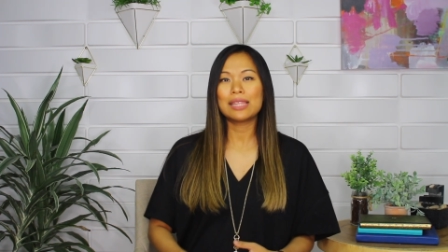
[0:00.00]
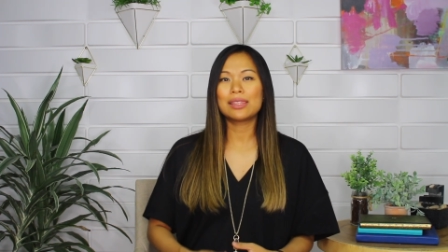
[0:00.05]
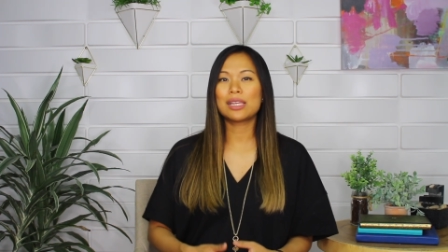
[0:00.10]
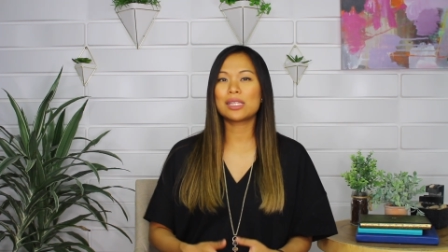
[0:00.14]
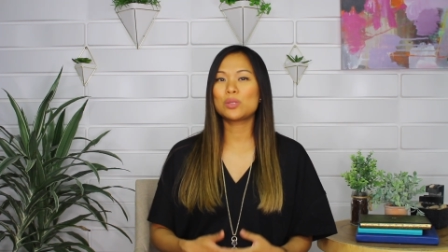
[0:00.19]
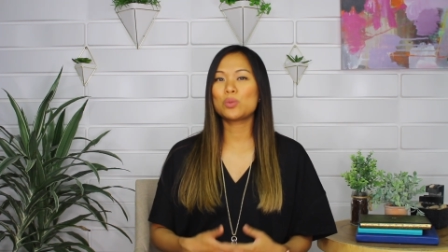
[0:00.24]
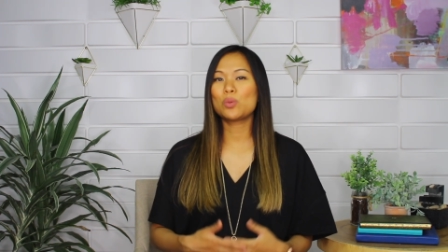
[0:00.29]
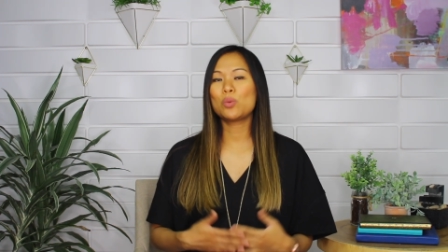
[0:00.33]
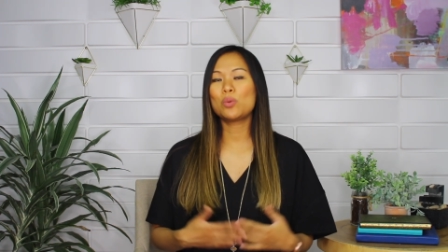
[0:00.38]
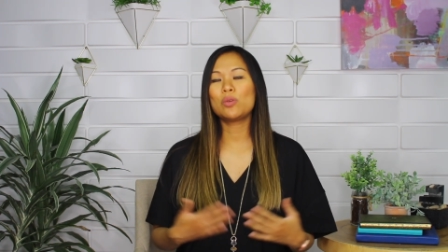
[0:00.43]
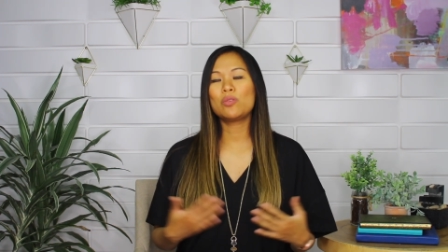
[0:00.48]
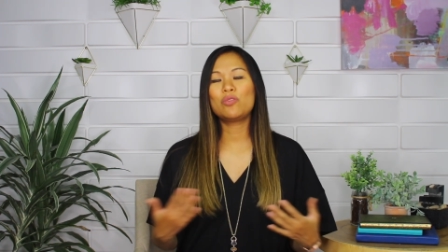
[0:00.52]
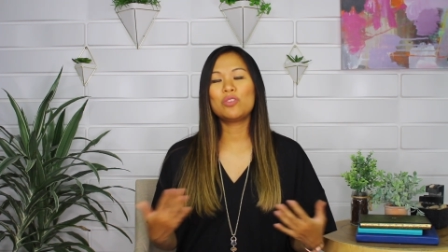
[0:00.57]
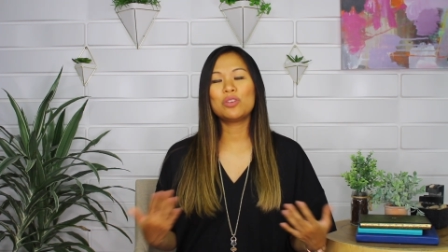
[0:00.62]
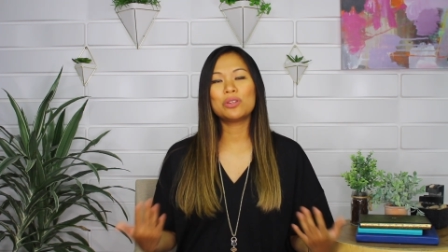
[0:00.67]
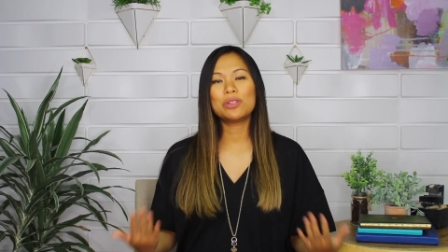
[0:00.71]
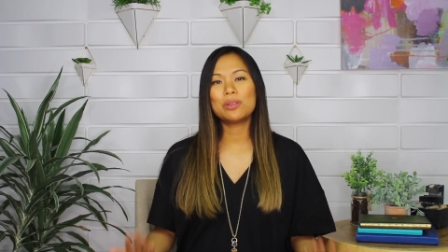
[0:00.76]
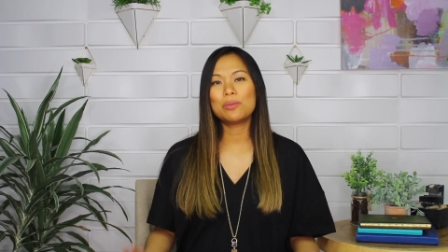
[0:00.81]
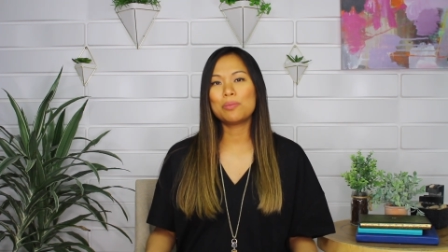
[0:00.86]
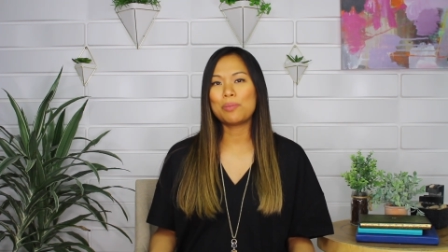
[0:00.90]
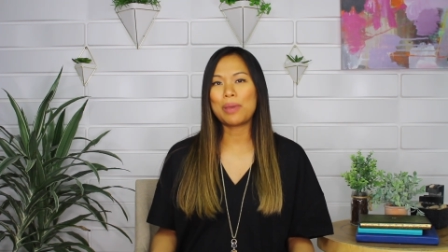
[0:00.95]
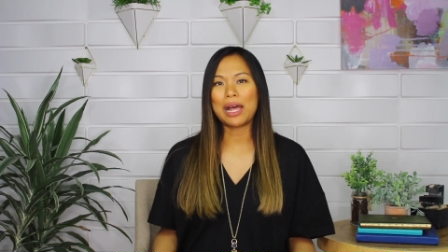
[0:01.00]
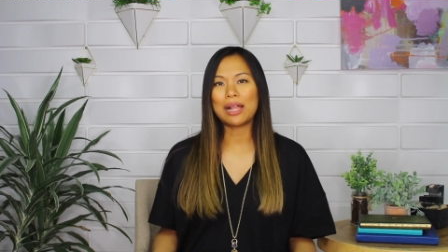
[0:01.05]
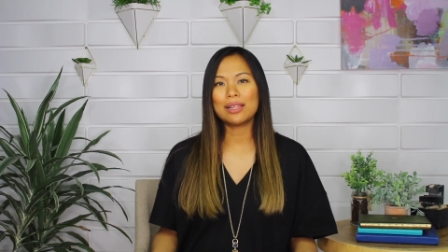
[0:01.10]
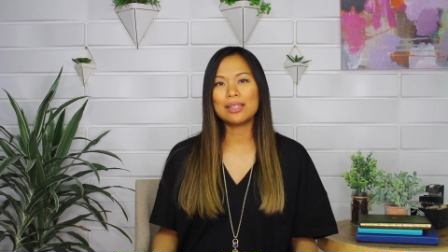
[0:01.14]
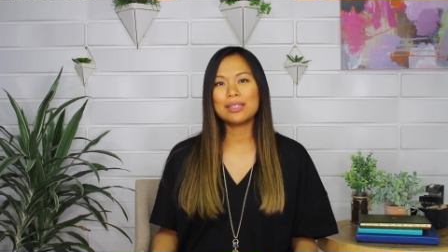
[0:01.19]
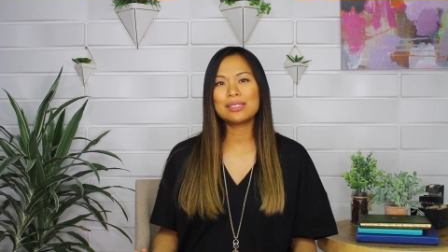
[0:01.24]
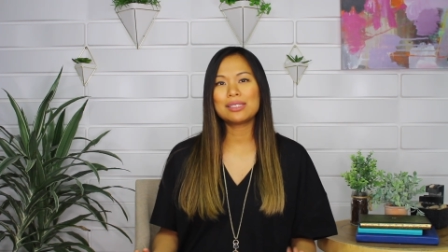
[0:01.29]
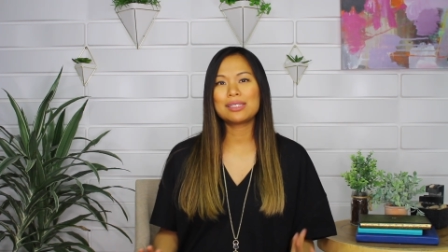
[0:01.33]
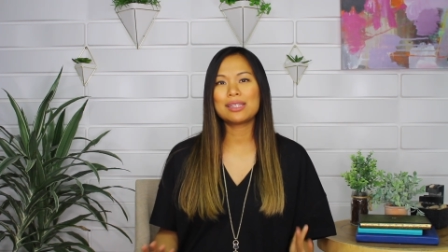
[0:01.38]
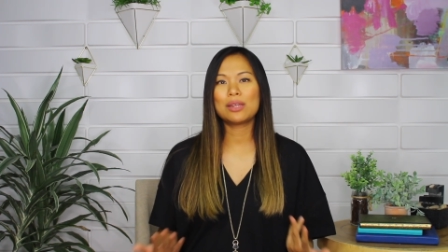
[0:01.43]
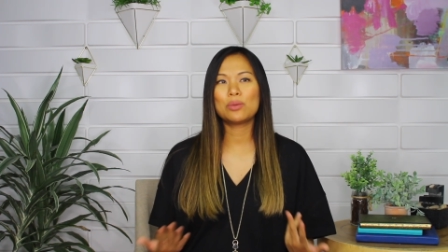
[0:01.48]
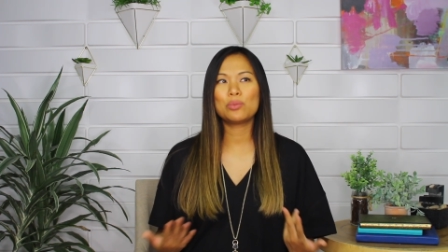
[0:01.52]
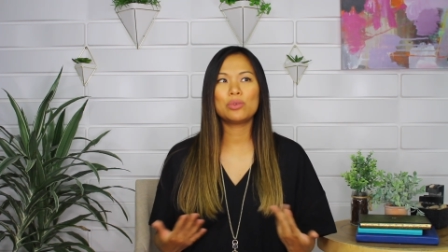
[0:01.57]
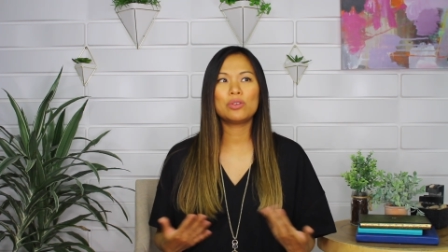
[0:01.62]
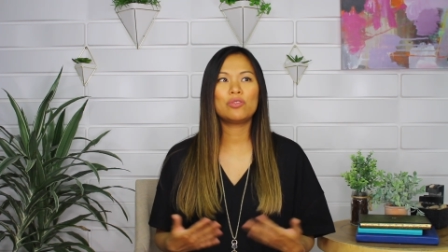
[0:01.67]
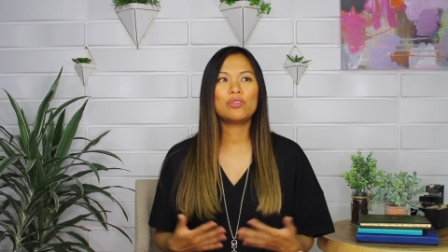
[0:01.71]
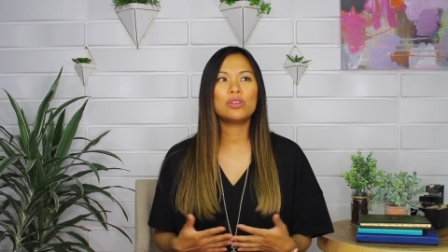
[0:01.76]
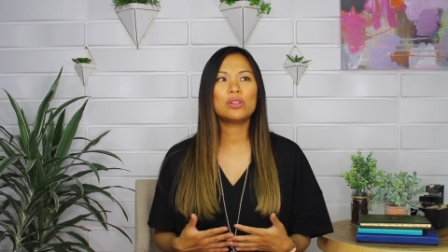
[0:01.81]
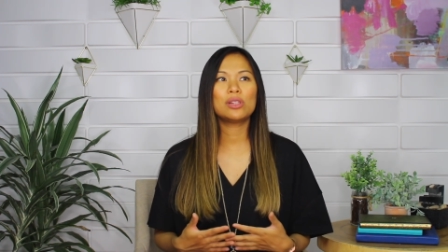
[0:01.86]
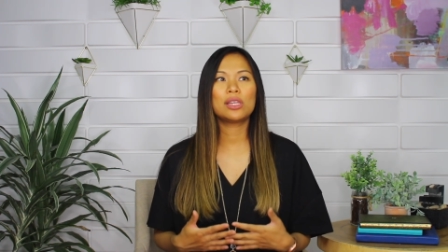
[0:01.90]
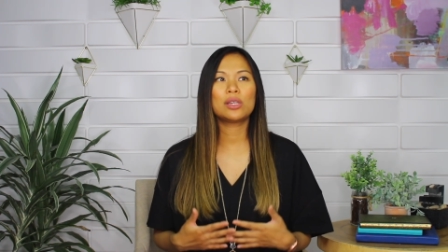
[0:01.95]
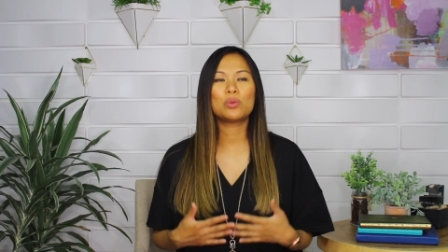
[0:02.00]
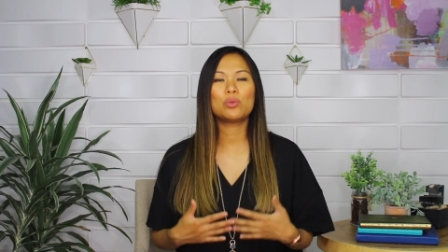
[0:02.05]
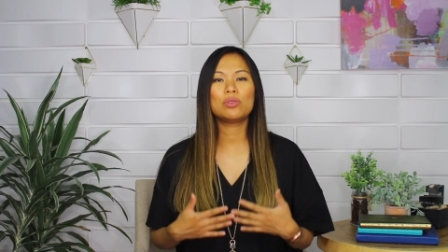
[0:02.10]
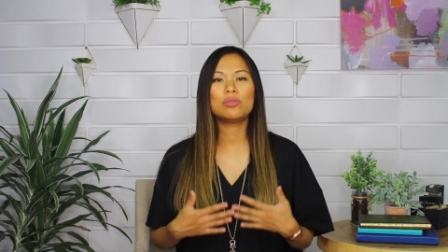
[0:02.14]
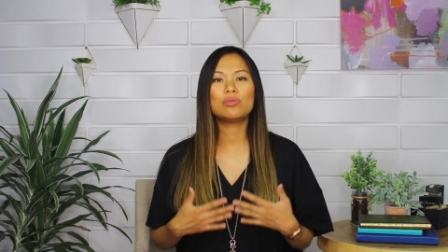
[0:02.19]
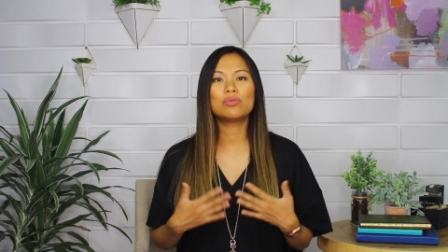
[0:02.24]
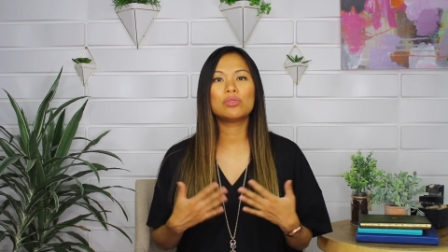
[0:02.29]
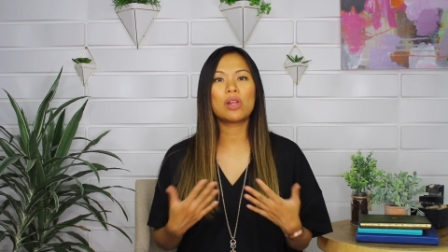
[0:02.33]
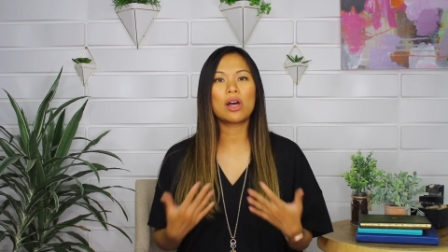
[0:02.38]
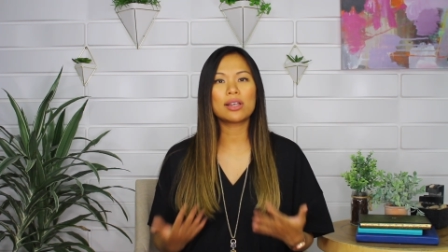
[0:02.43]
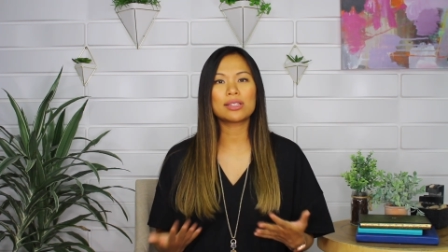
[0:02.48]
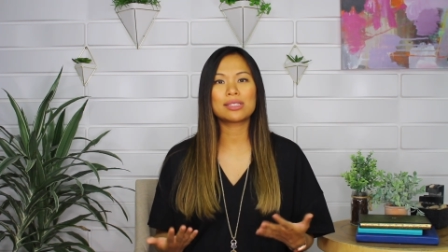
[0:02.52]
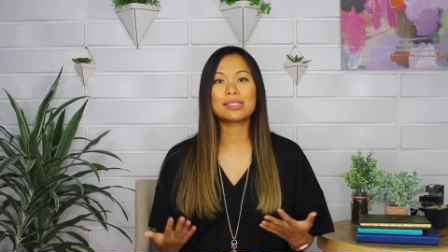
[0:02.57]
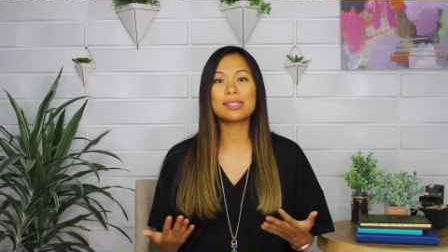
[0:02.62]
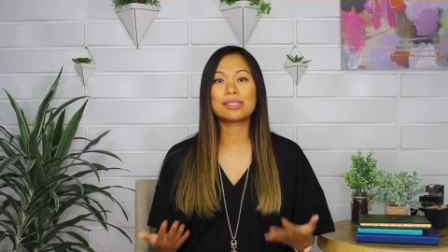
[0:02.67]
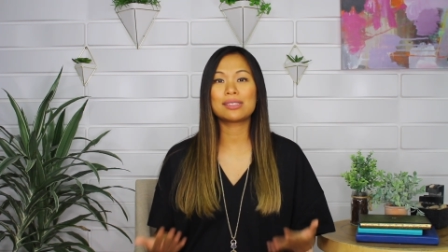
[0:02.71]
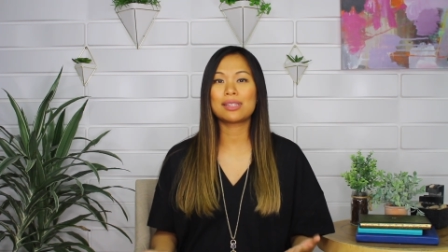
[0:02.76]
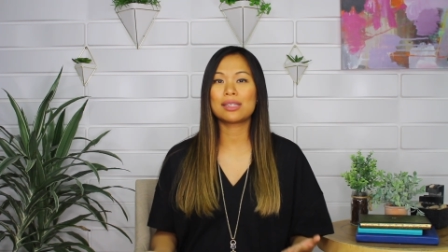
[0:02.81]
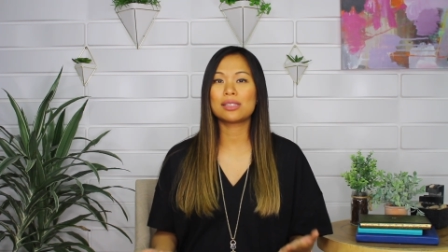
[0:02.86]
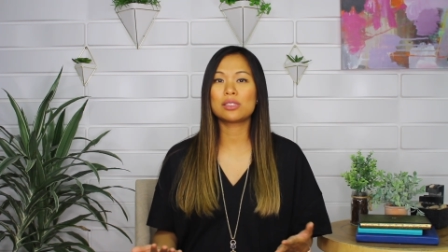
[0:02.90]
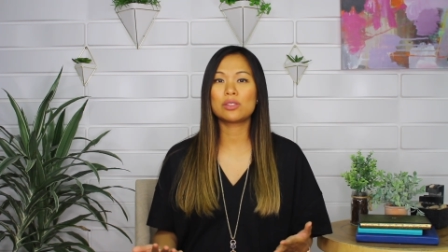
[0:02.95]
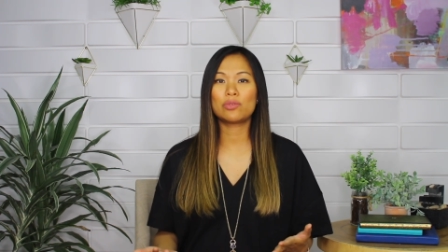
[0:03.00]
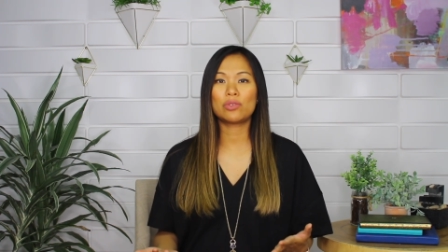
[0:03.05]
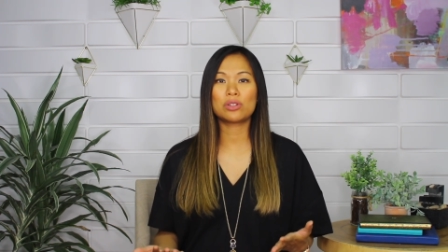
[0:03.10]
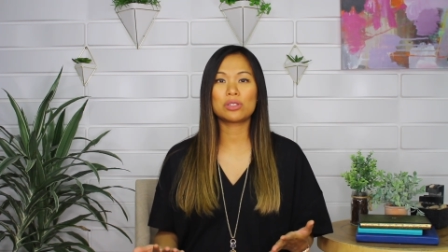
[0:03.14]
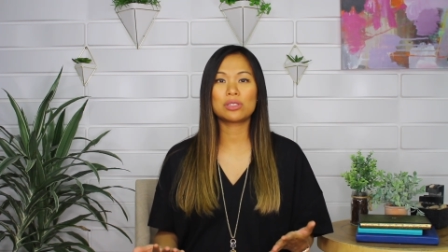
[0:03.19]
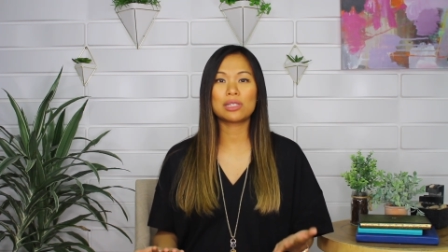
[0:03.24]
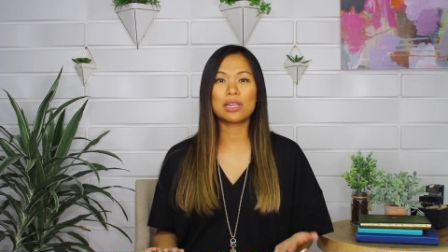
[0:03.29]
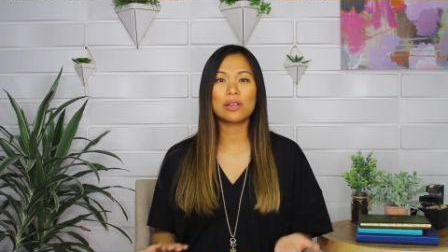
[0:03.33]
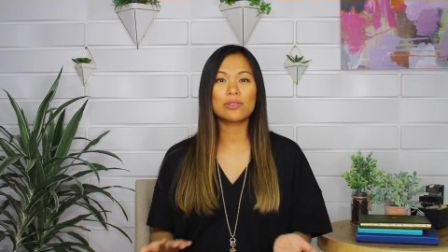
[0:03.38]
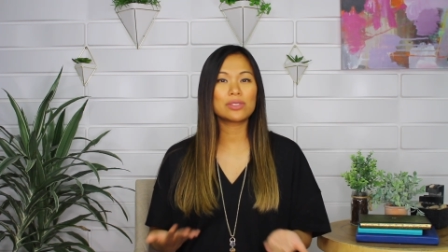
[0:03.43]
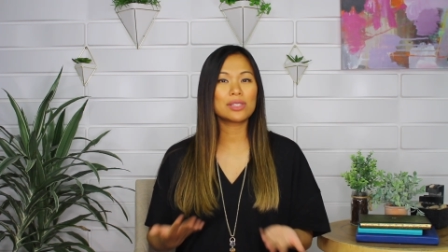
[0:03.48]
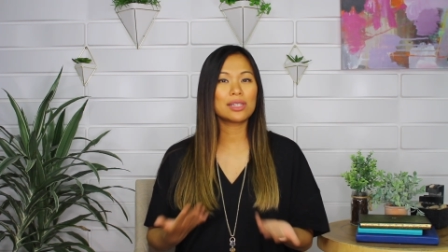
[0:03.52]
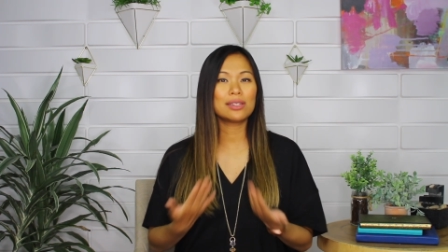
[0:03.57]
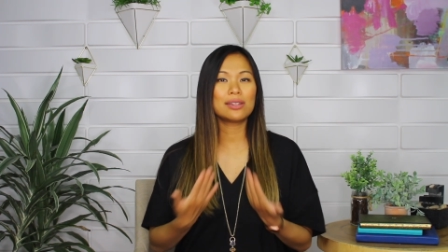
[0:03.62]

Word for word: that's when we feel imbalanced, and we feel like we've lost a sense of ourselves.